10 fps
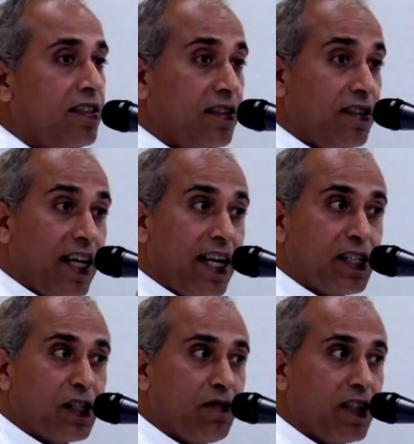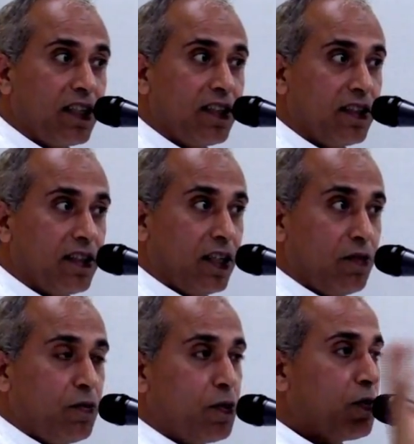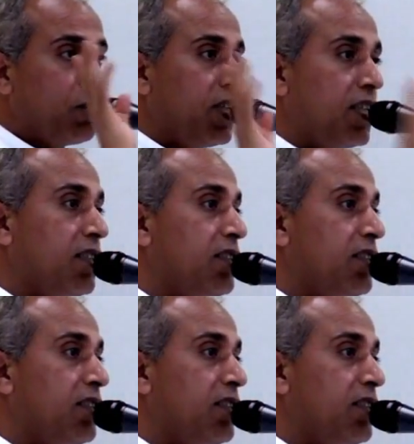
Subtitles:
relaxed way, not forceful.